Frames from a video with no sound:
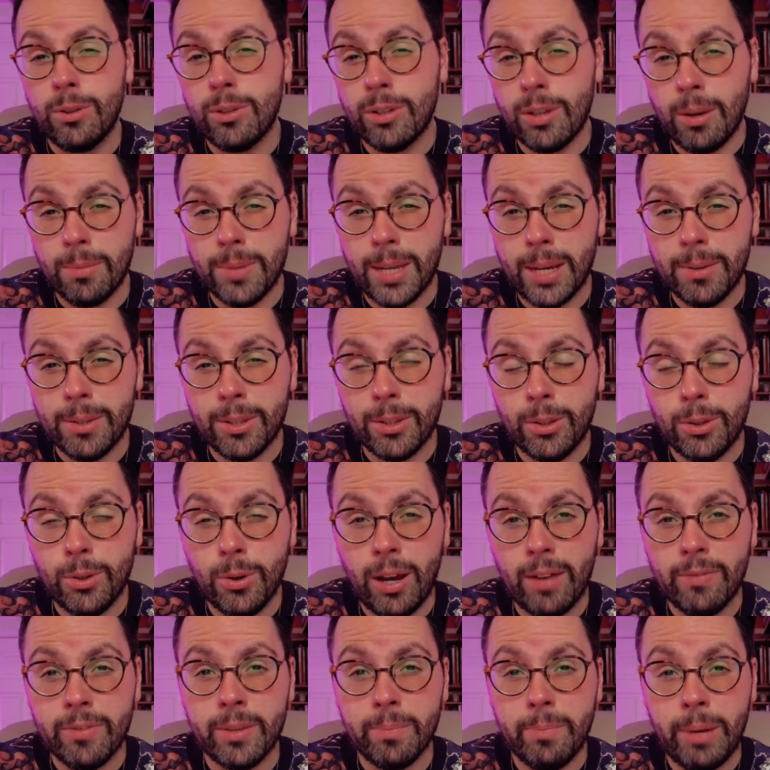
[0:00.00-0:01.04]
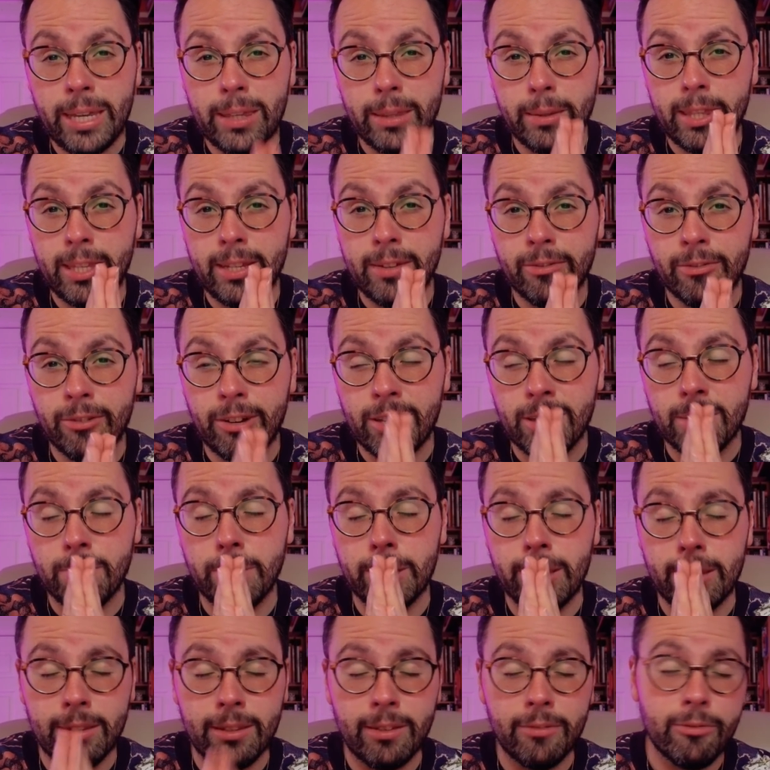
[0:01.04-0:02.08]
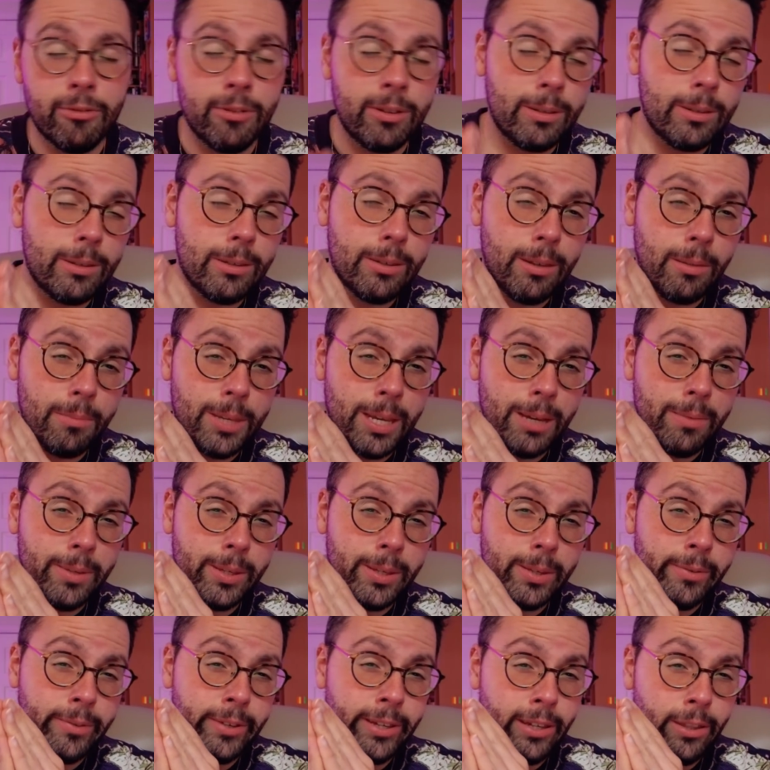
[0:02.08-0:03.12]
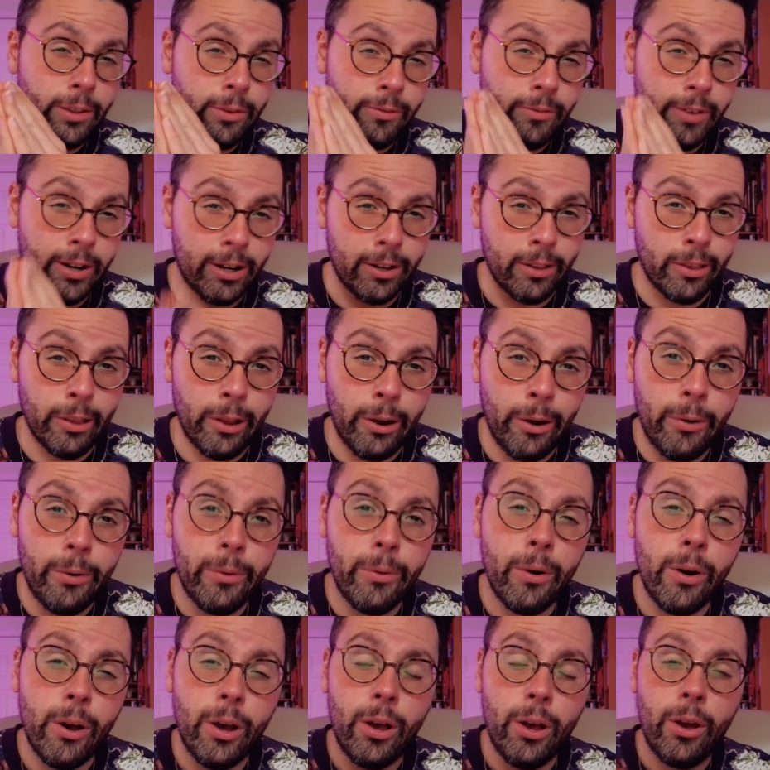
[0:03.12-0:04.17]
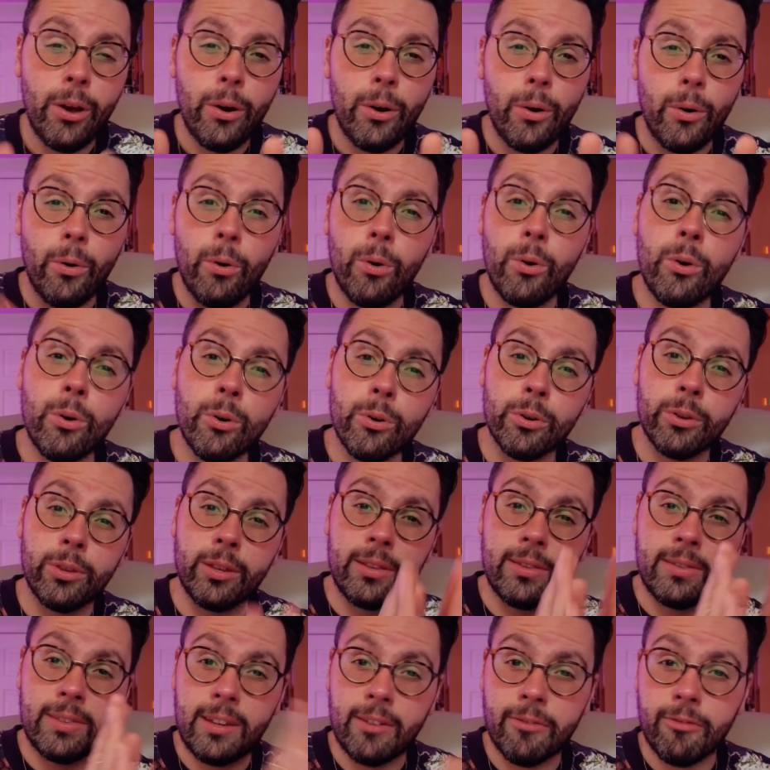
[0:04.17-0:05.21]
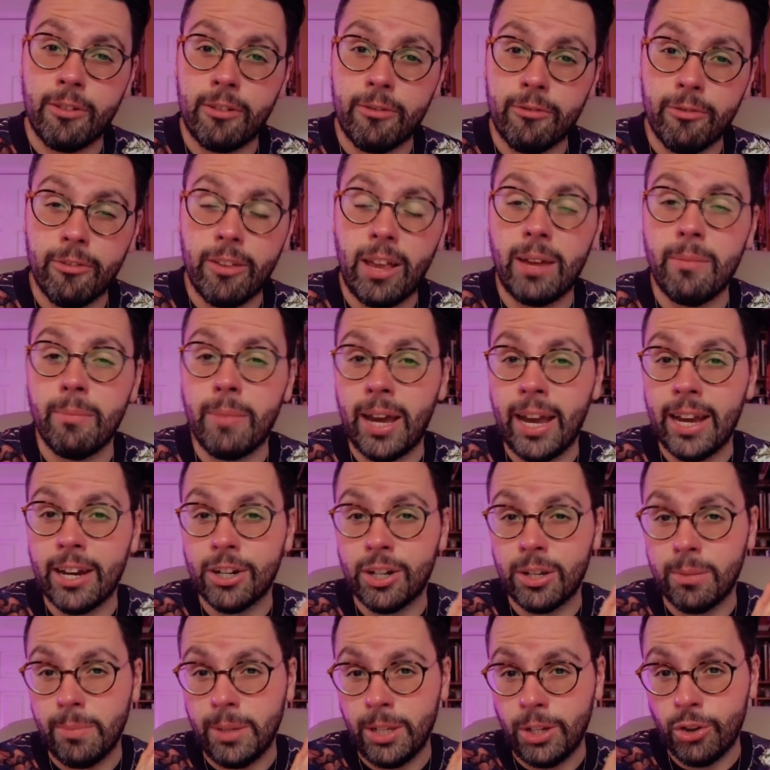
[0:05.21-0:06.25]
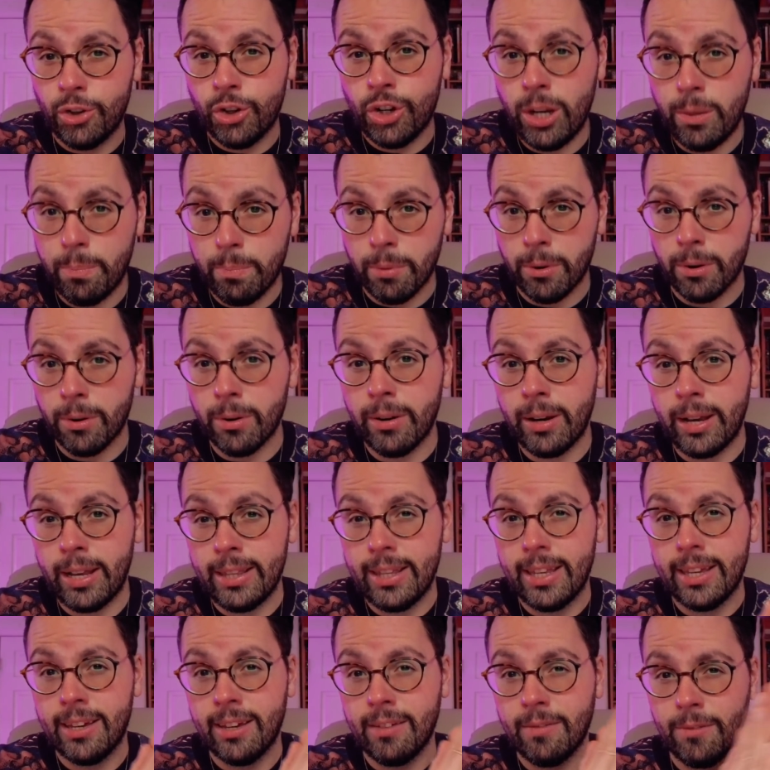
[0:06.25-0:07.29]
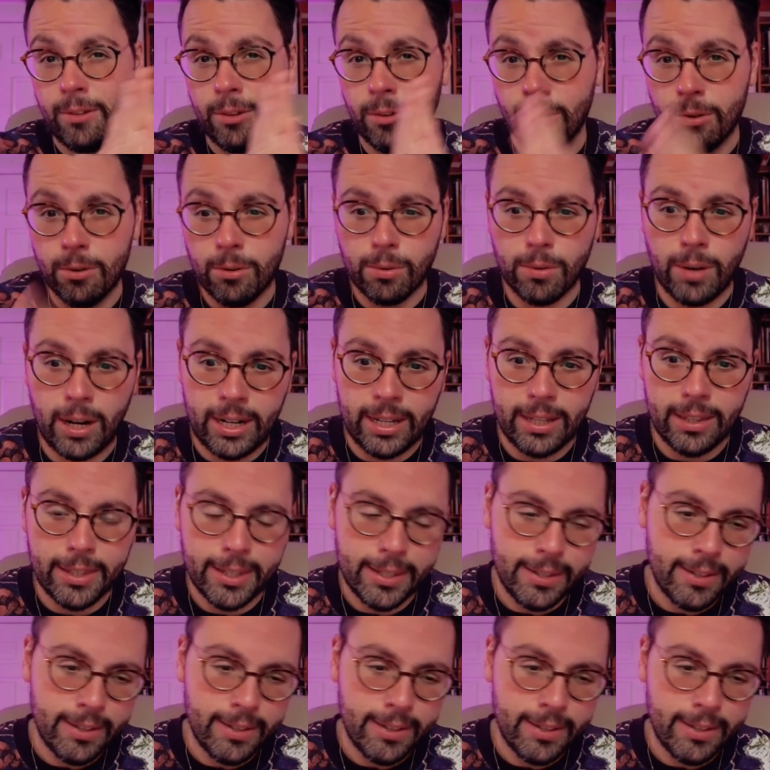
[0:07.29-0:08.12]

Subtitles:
Sometimes you do have to pay the difference, but the difference sometimes is either very low or the different flight might actually be cheaper and they give you credit.